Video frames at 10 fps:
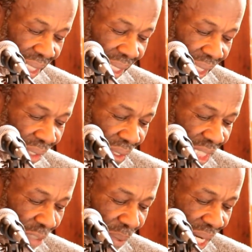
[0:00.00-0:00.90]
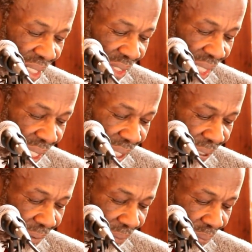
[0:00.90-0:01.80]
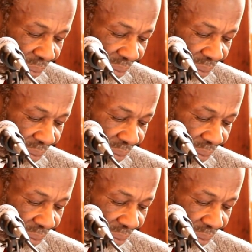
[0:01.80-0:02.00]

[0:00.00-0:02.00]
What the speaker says: He closes by saying,